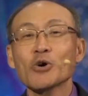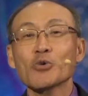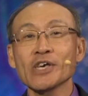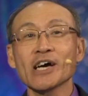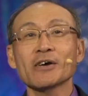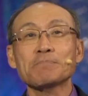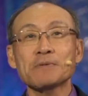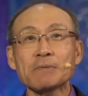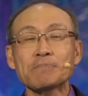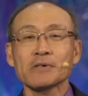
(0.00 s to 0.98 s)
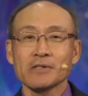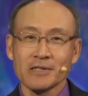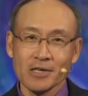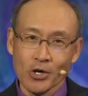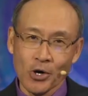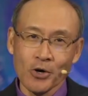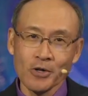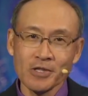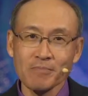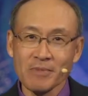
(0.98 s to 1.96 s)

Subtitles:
We are a people called